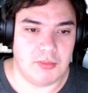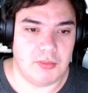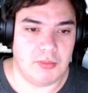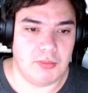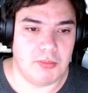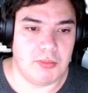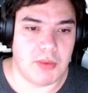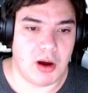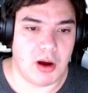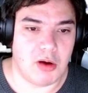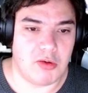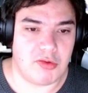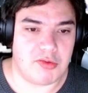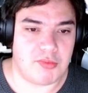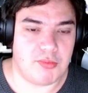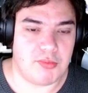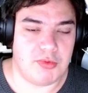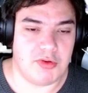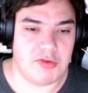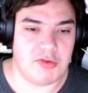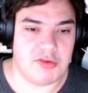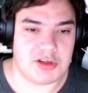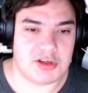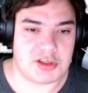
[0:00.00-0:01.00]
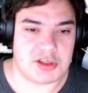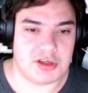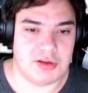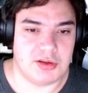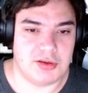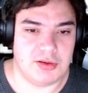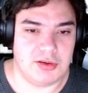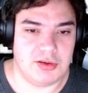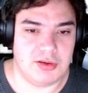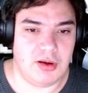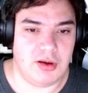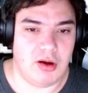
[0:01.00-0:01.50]
mouse
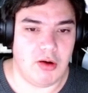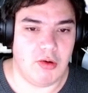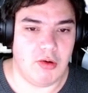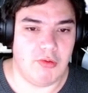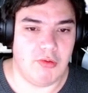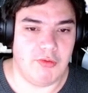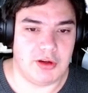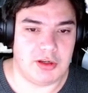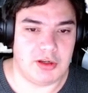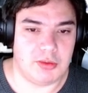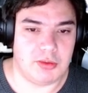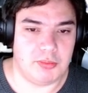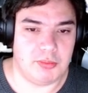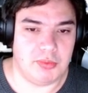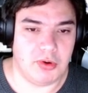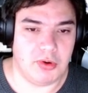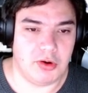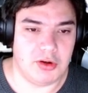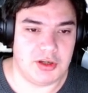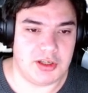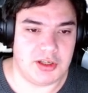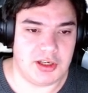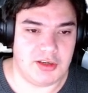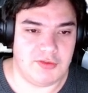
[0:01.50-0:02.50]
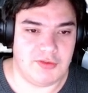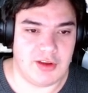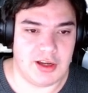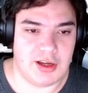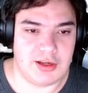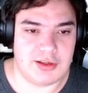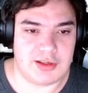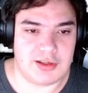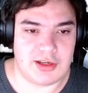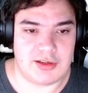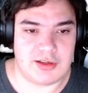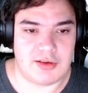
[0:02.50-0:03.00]
position over the pointer
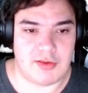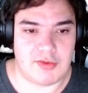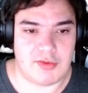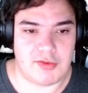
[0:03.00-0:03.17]
event data.